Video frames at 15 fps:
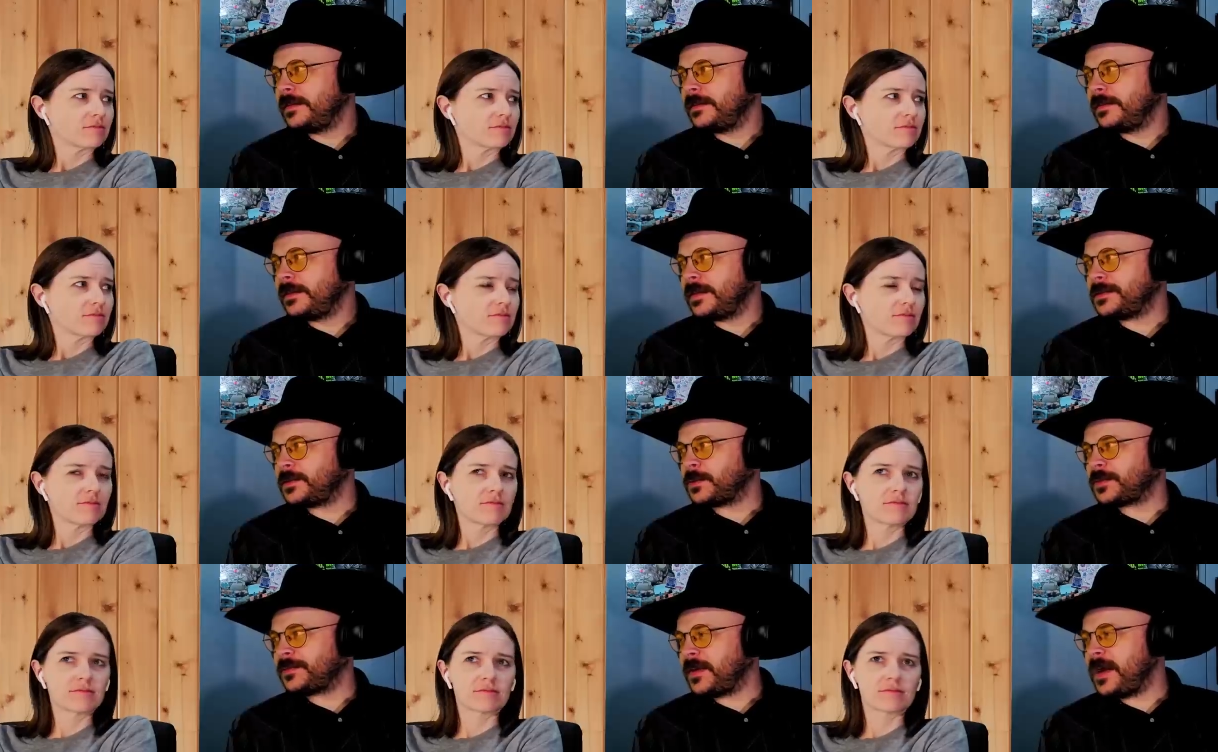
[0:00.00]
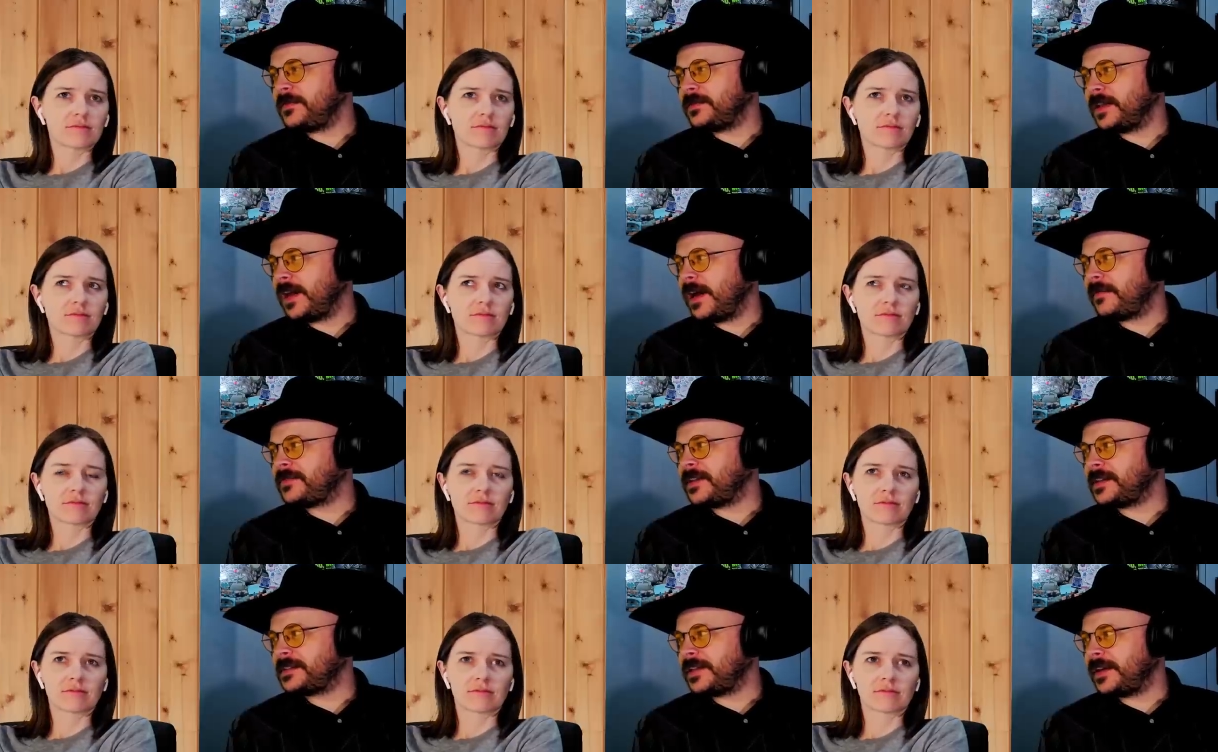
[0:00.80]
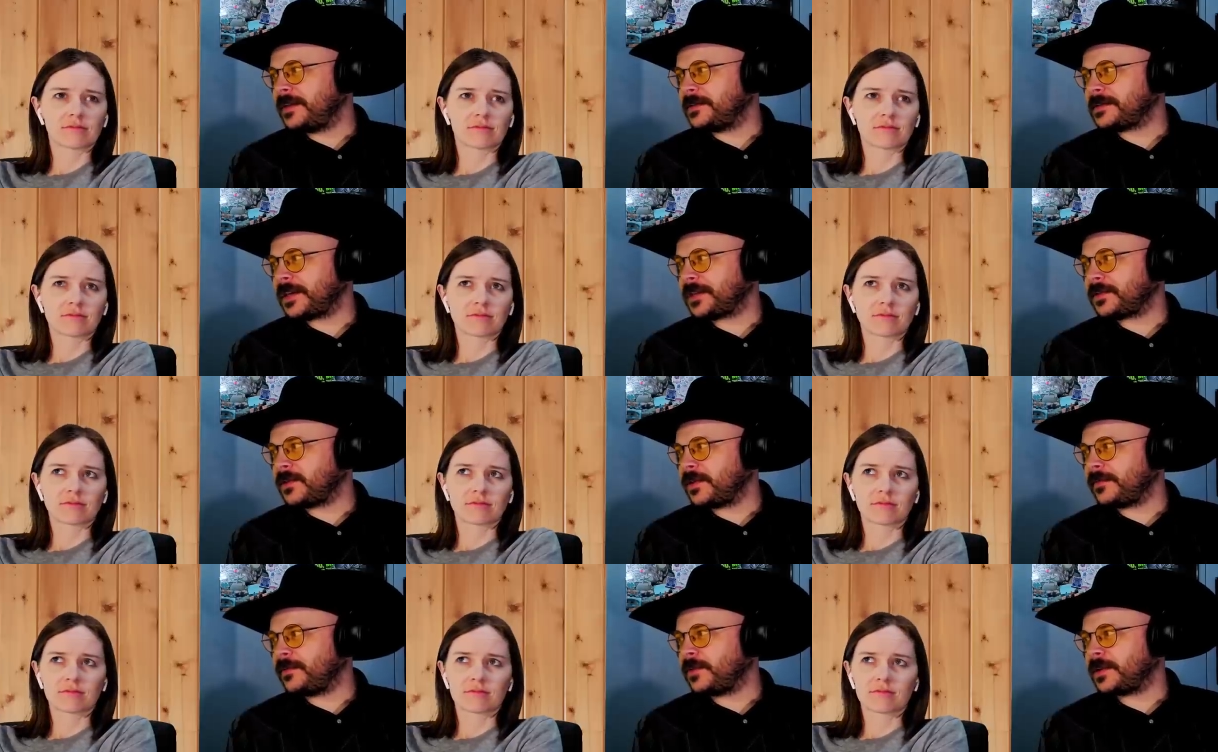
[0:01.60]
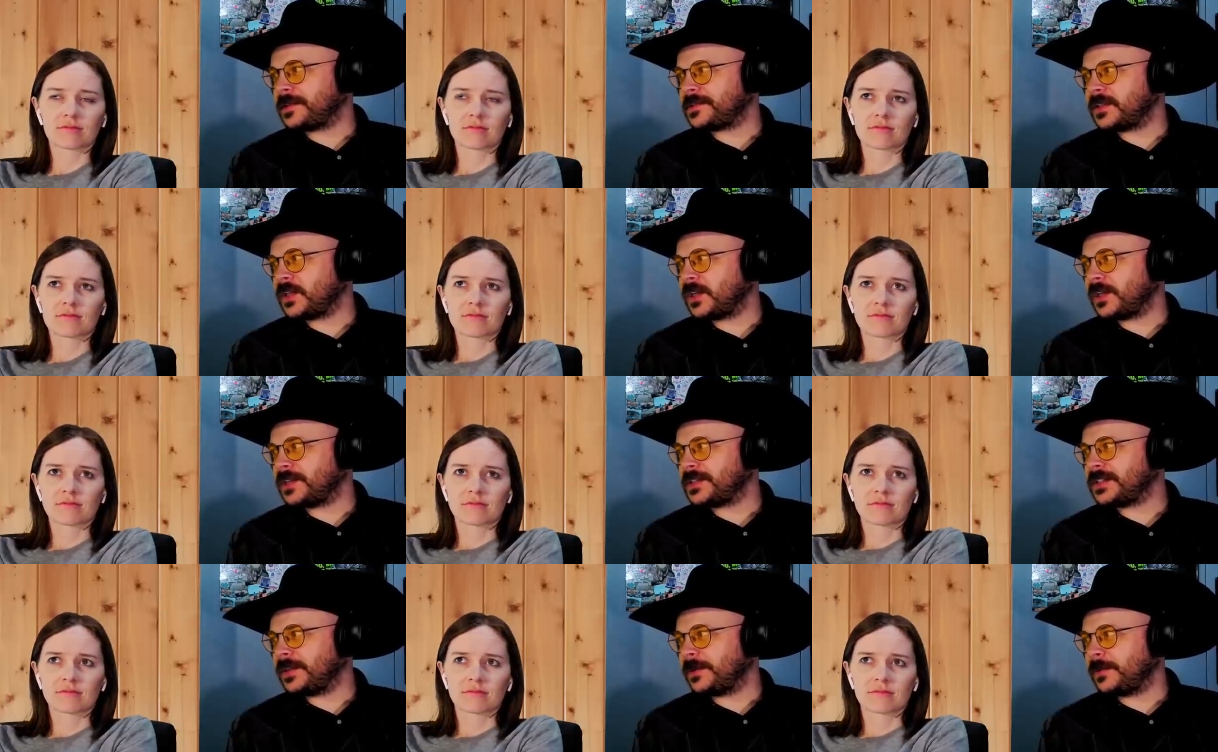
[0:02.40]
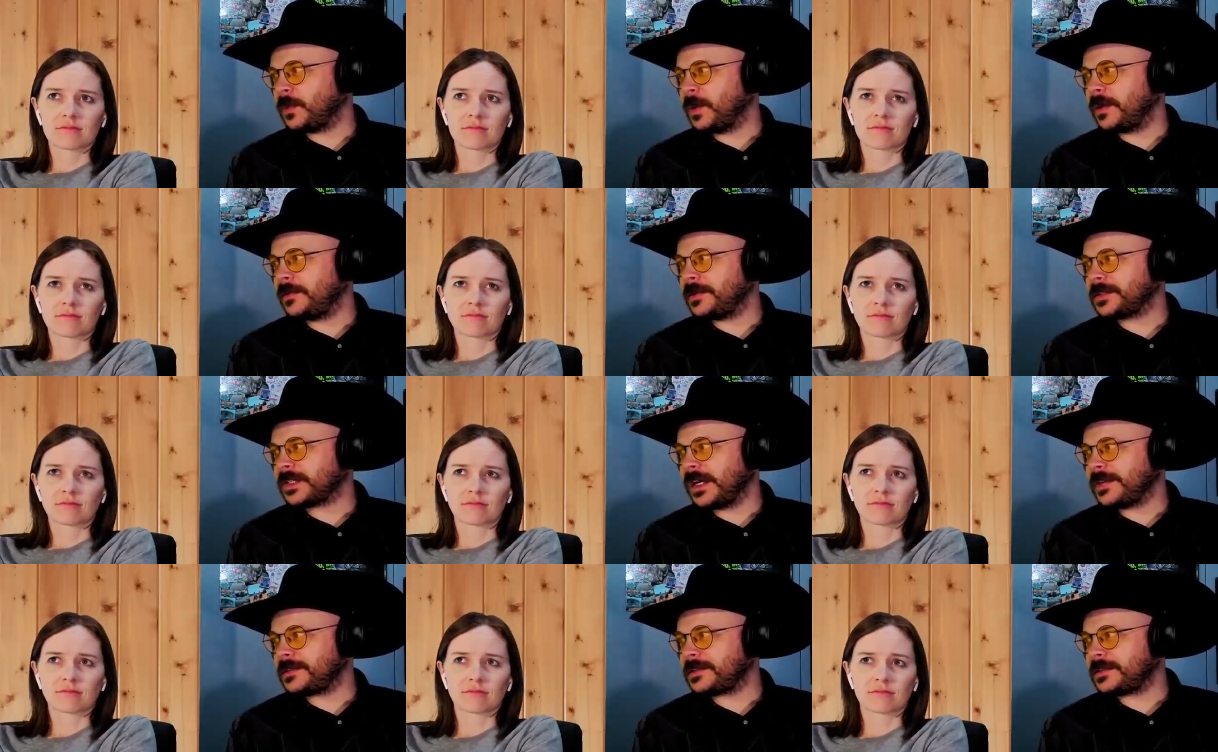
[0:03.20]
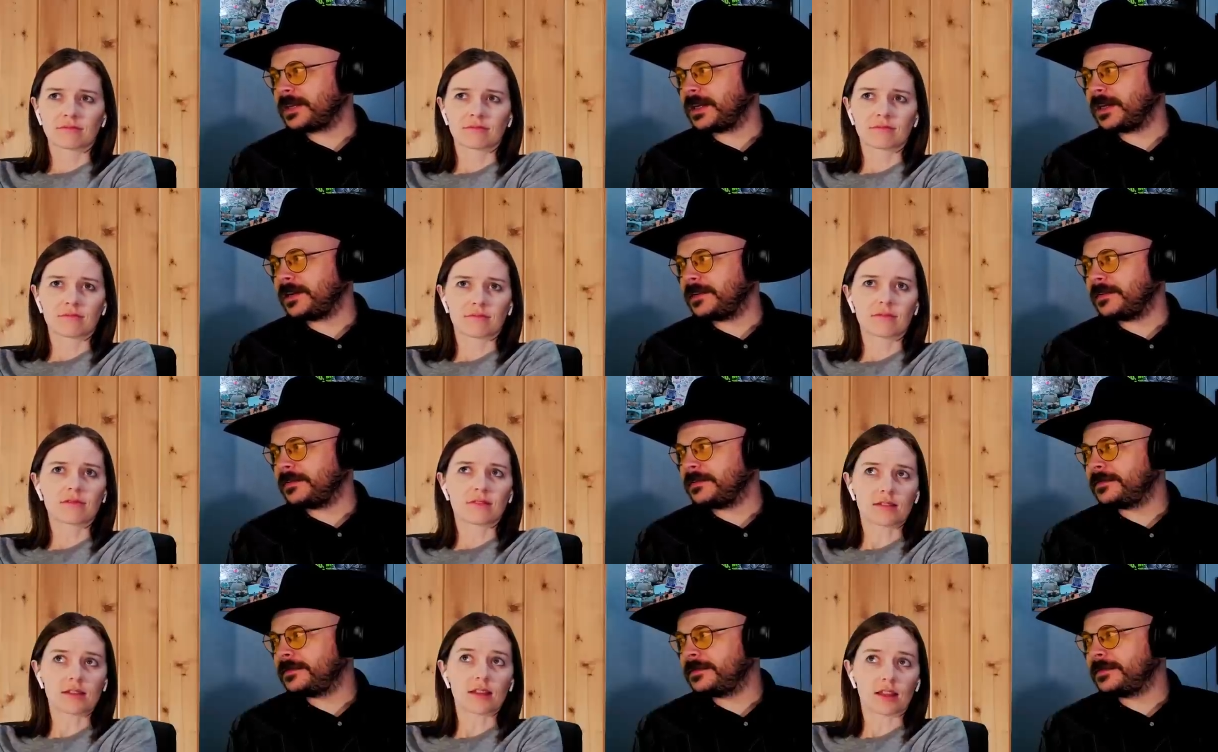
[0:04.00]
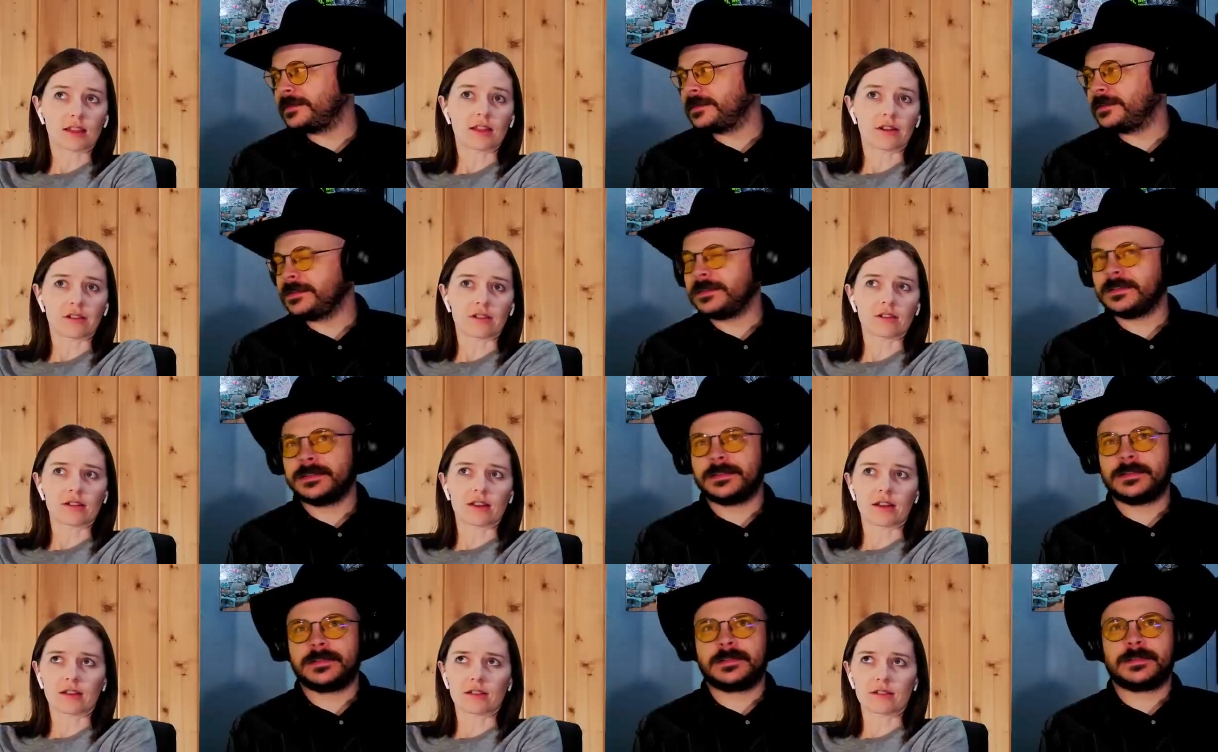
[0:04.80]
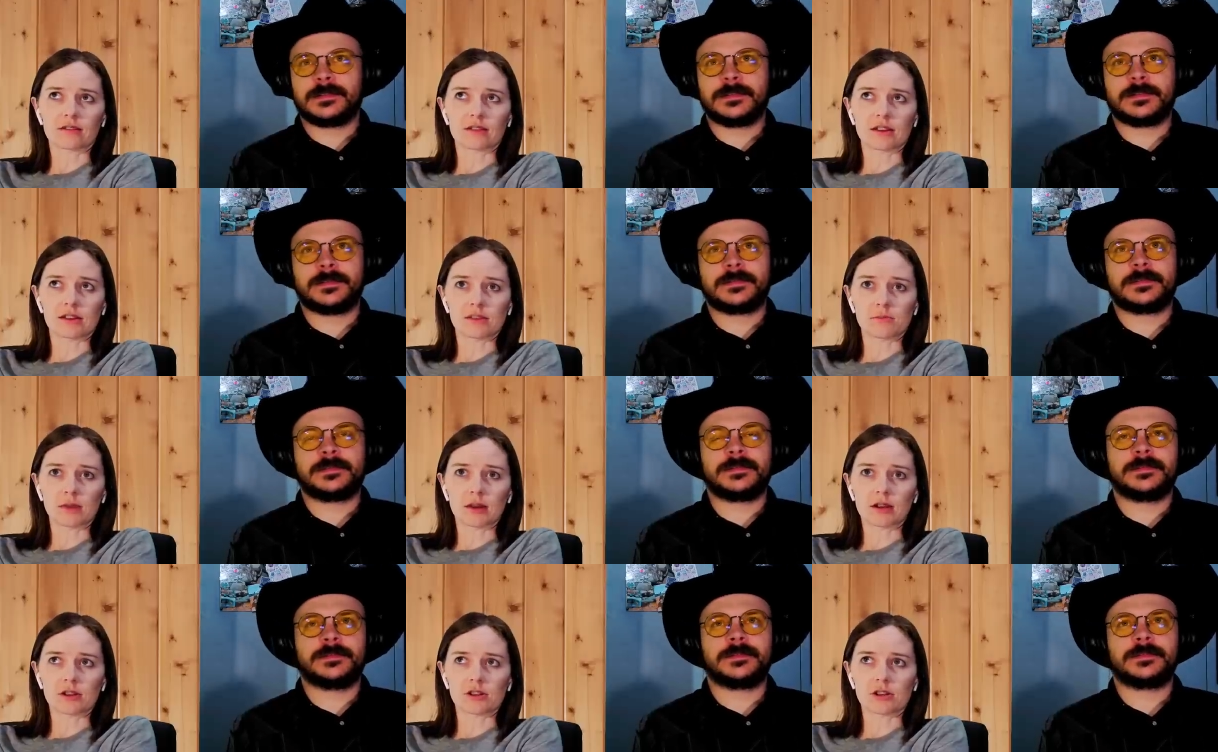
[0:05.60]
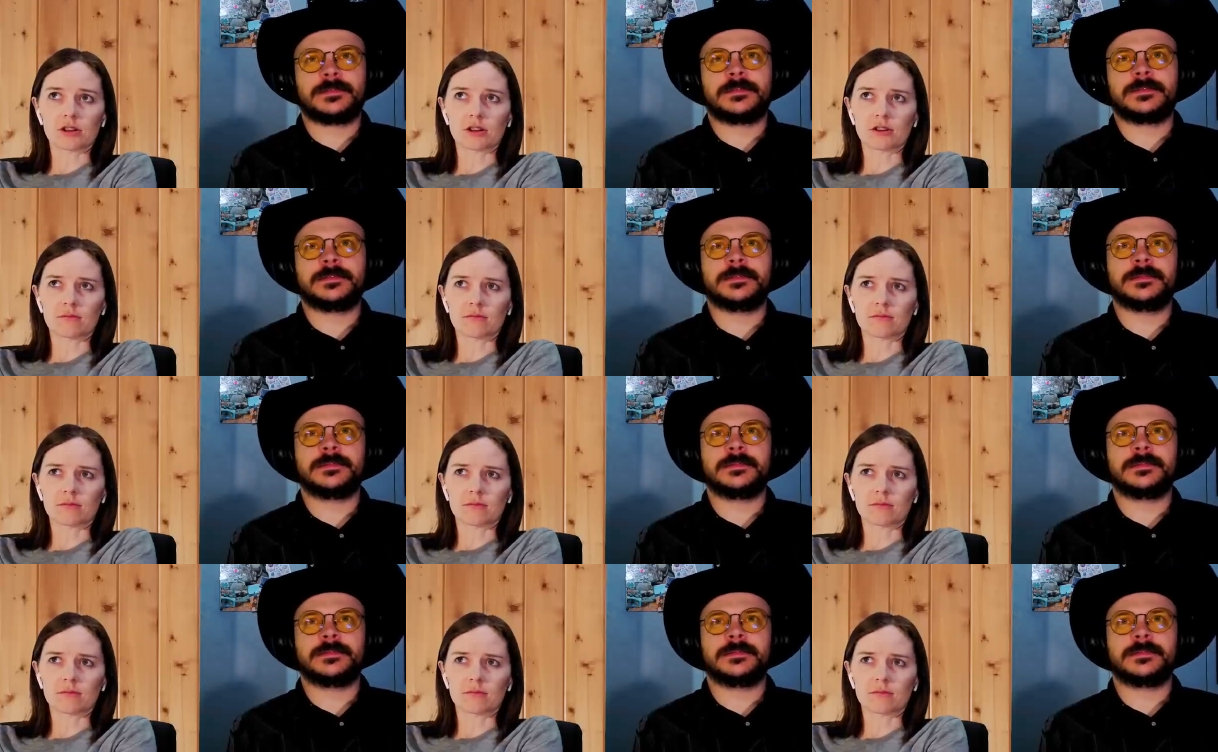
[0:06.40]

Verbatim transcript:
Speaker 1: Because there was 5 left, they said it was like 3 or 4 deserters. So one of those guys is saying
Speaker 2: that they're the he's making shit up.